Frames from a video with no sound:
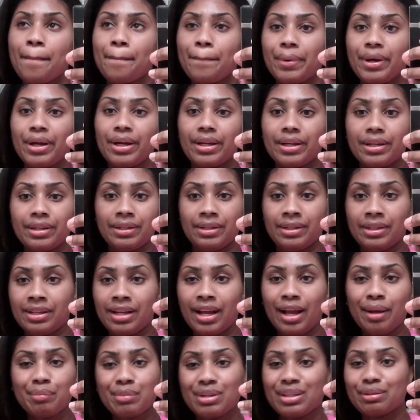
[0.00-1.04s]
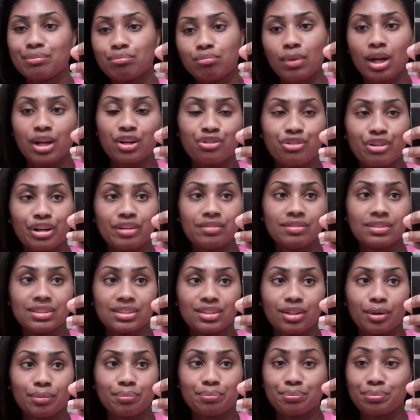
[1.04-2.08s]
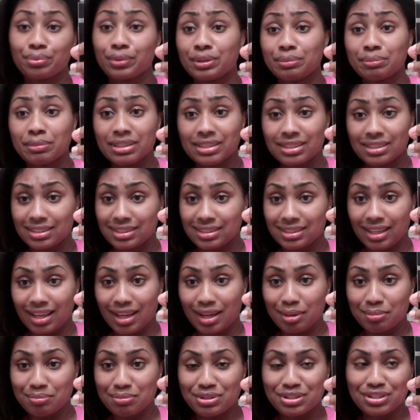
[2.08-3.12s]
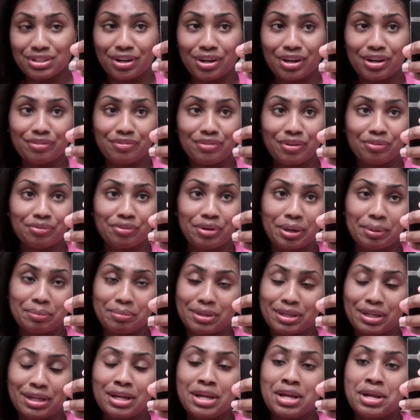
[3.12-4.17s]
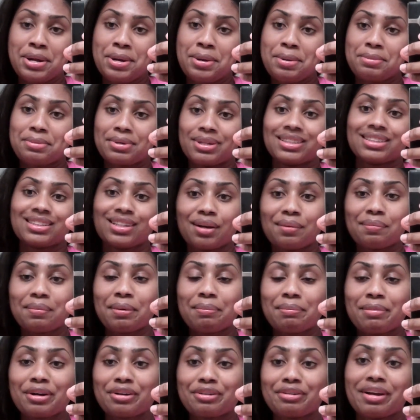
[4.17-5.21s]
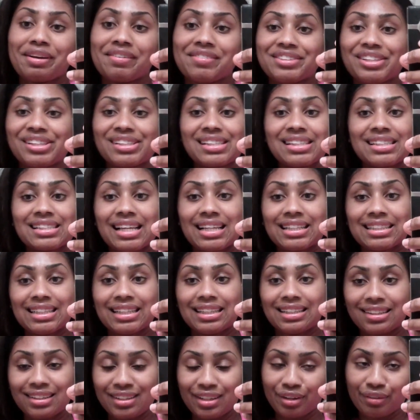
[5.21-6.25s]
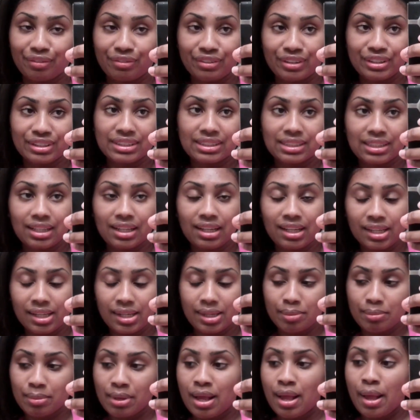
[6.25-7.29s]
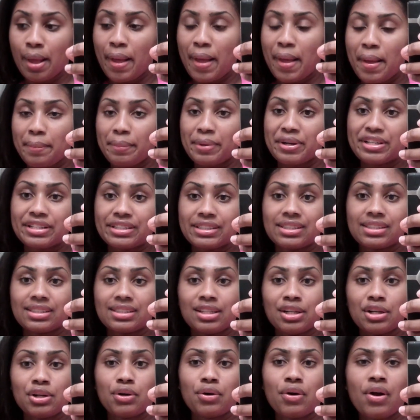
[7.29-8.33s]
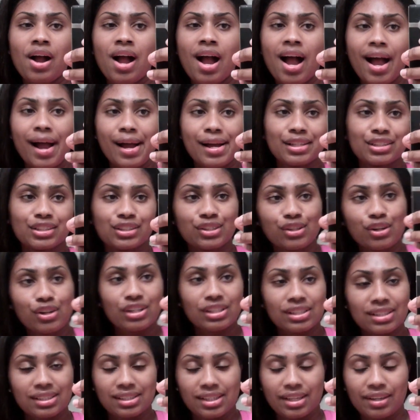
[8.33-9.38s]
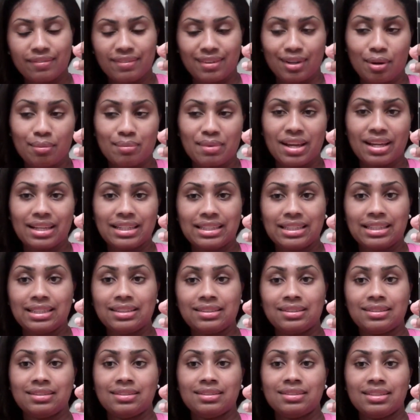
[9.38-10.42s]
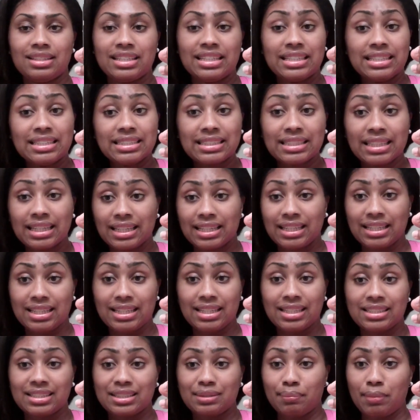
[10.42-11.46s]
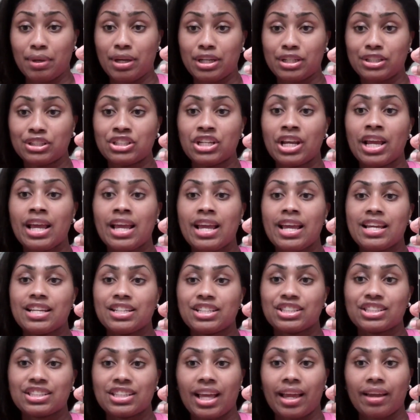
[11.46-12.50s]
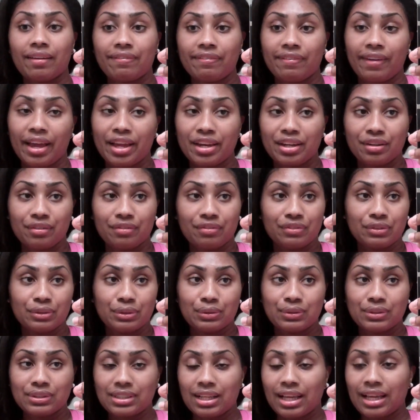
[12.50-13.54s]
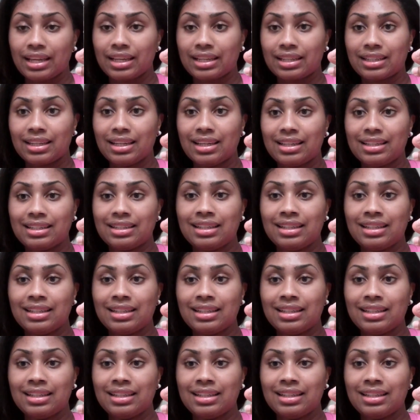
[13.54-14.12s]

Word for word: but, I mean, my cravings are pretty much the same. Sorry if I'm rambling when I talk about my cravings because I didn't in the first clip. But it's still hot sauce, even though I'm not eating, eating it as much. And just like fattening foods, like